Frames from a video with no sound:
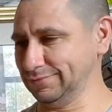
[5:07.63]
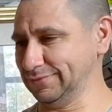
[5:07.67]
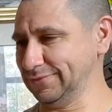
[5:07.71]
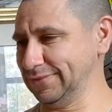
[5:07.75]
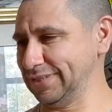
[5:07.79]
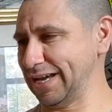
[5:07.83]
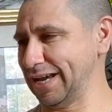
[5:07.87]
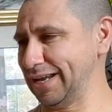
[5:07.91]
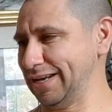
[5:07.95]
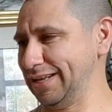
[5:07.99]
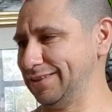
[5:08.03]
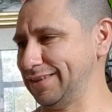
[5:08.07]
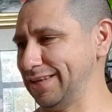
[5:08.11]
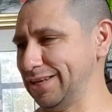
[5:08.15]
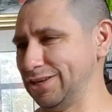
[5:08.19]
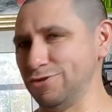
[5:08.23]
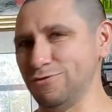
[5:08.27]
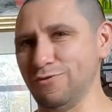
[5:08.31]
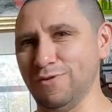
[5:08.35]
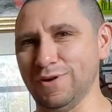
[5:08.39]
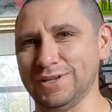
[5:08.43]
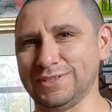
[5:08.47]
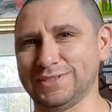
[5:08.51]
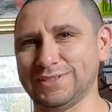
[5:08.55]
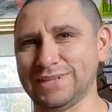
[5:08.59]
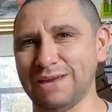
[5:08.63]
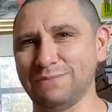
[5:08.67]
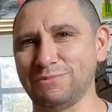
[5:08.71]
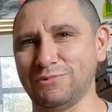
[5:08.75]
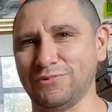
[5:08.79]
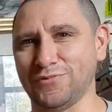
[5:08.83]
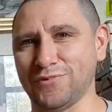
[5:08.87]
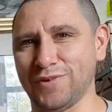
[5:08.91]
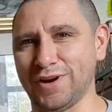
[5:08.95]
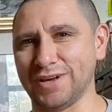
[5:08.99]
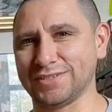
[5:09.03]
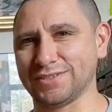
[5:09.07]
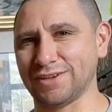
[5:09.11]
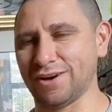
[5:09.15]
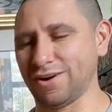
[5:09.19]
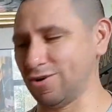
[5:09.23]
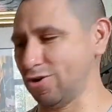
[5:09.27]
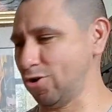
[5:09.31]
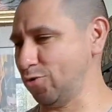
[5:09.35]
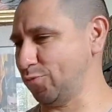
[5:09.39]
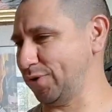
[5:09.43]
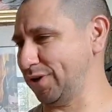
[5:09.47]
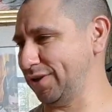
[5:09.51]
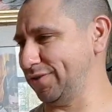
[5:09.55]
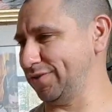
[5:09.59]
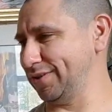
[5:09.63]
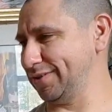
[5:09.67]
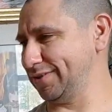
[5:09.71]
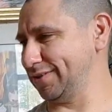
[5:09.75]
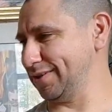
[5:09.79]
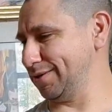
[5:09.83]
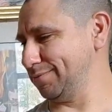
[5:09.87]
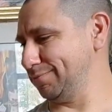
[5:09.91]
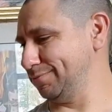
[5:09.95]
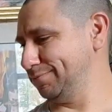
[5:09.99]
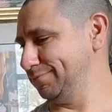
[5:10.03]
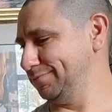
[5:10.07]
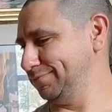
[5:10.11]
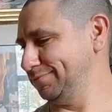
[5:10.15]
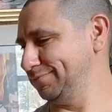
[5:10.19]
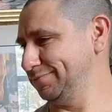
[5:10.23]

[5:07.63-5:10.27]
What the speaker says: You got anything you want to say before I start opening this up?